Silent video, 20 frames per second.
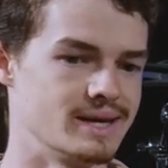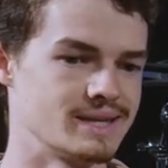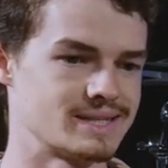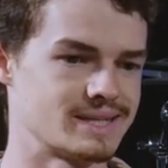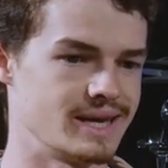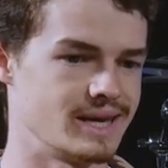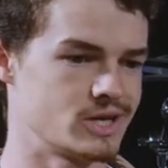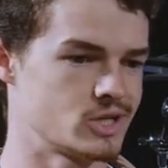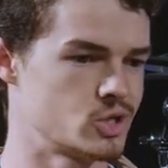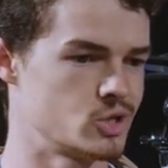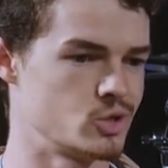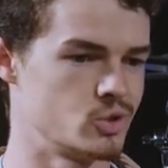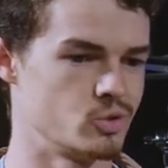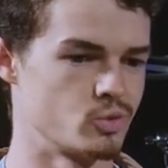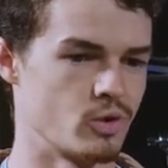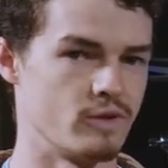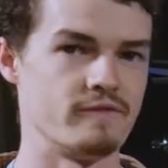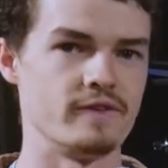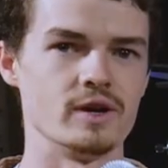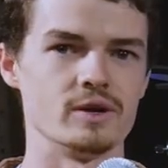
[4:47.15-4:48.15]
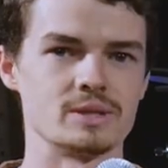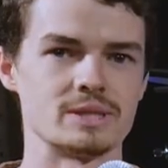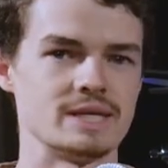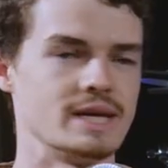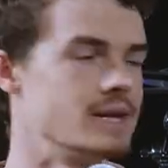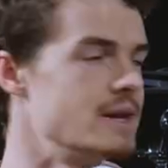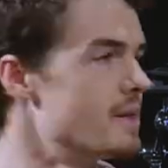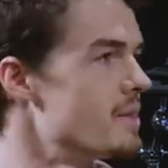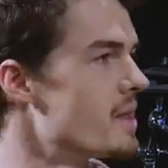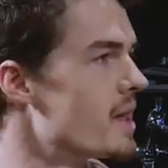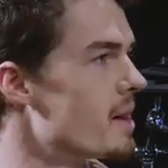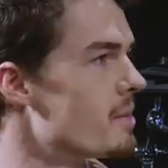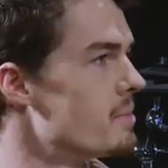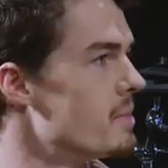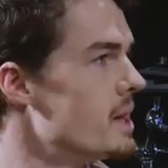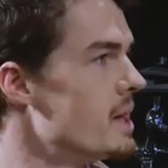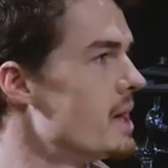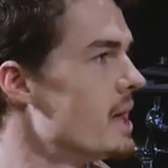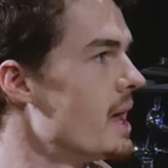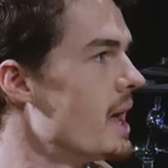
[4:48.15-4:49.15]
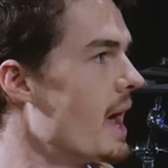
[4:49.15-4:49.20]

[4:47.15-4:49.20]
seek to reveal sin in them